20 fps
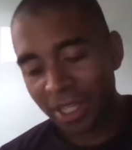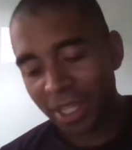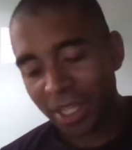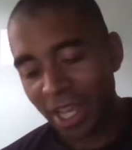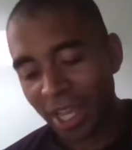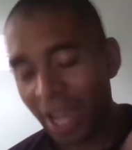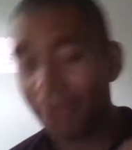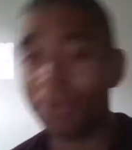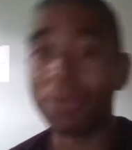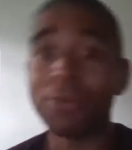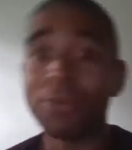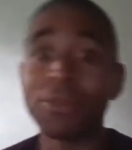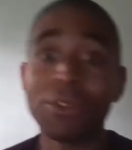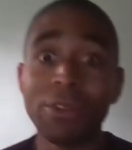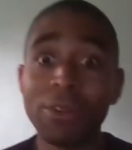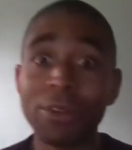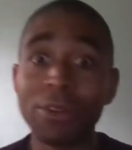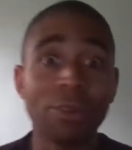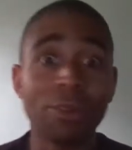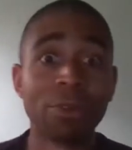everyone,
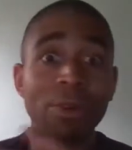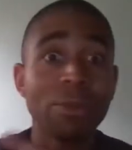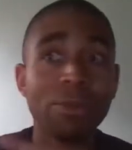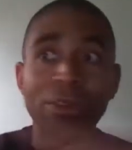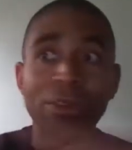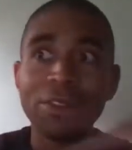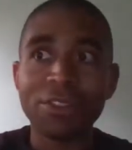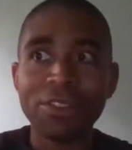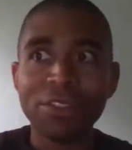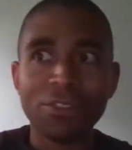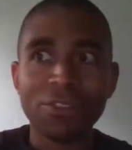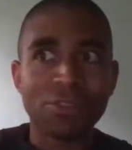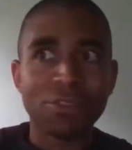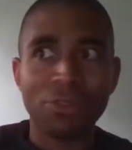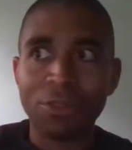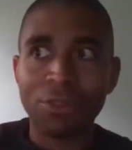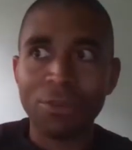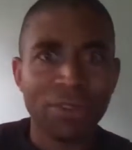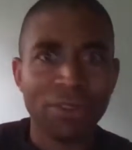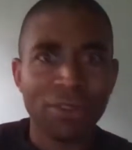no one wants interest.
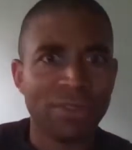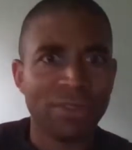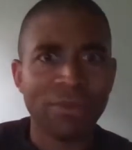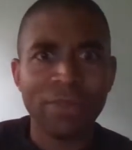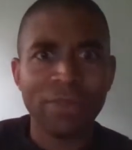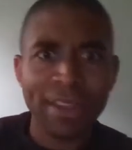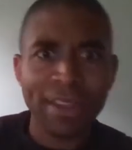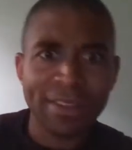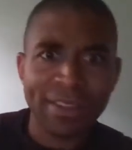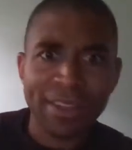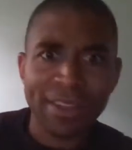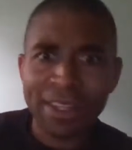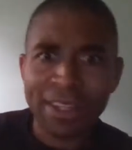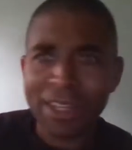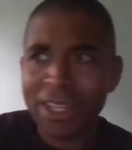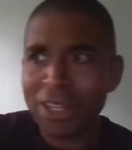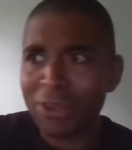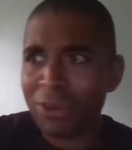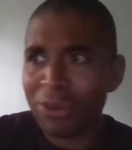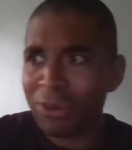No one wants to invest in
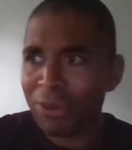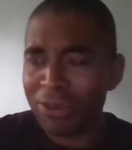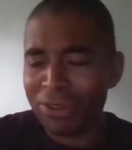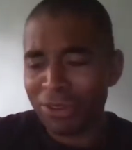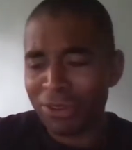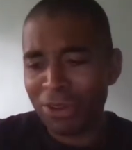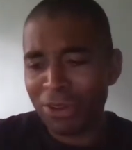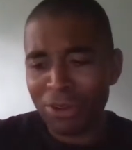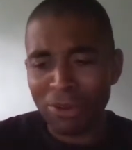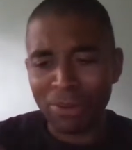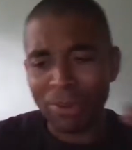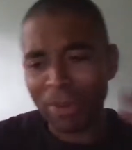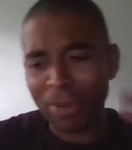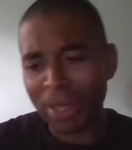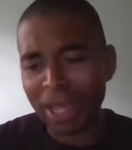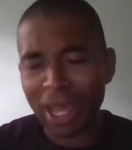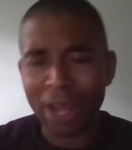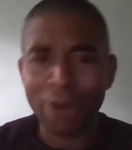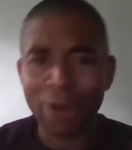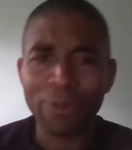it. No one wants to go, oh my
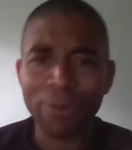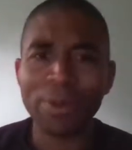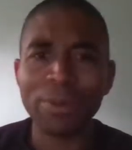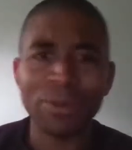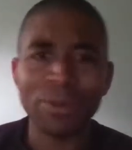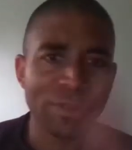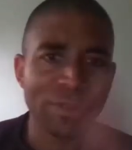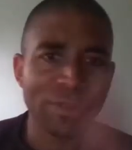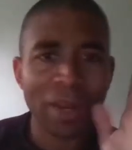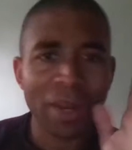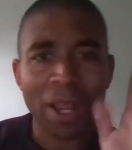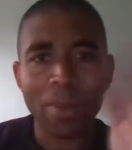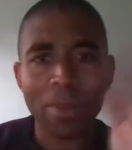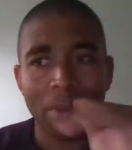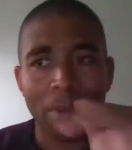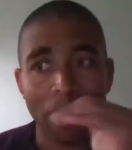God, and people lose money, blah, blah,